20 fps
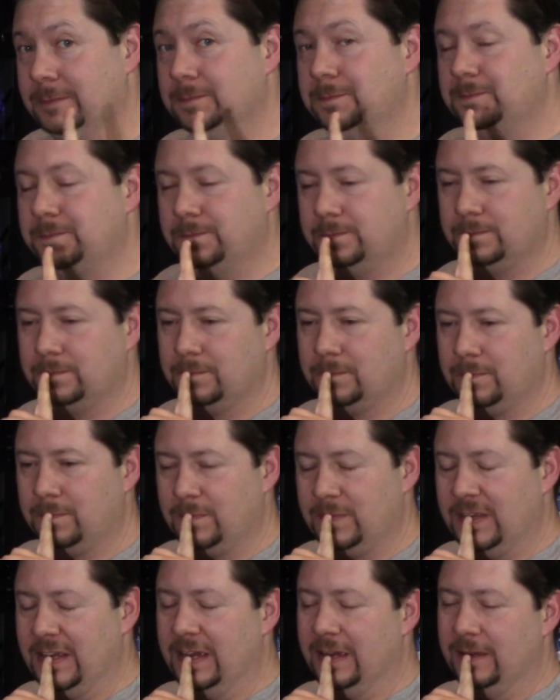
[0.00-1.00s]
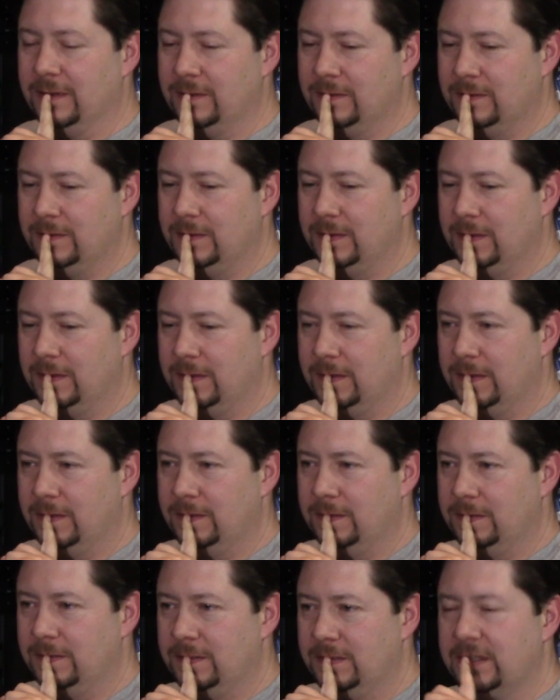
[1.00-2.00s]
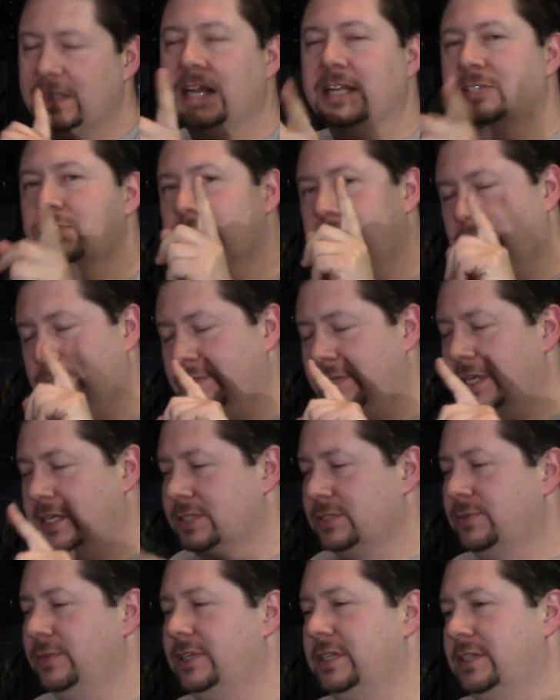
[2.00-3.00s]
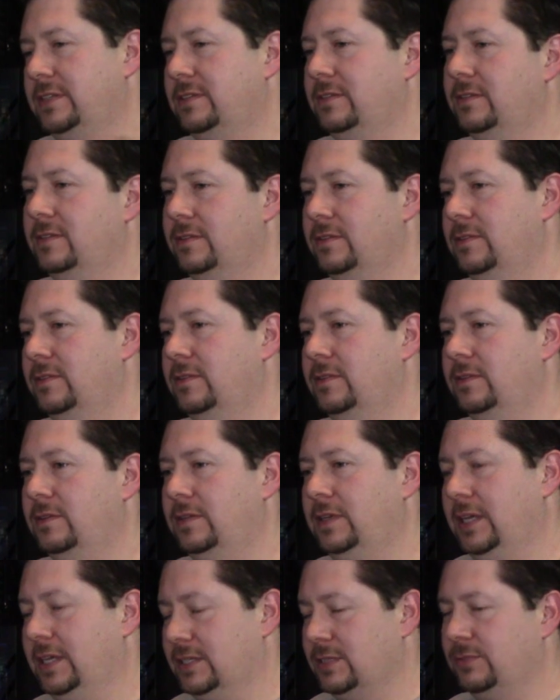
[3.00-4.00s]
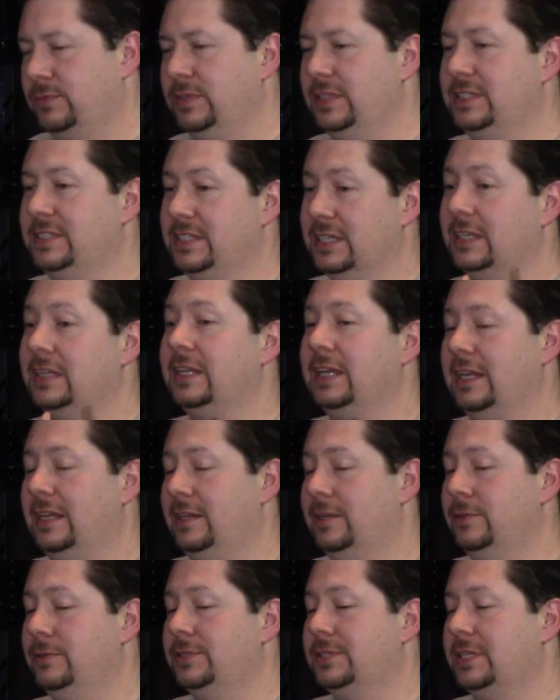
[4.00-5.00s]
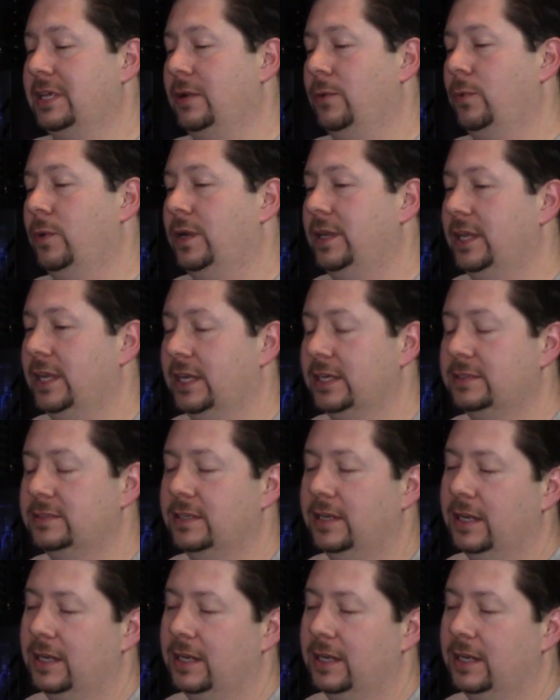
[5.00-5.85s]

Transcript: Saturday night after Mom's birthday. That's true. Yes, which was also beautiful. Yes, we did let loose that one night.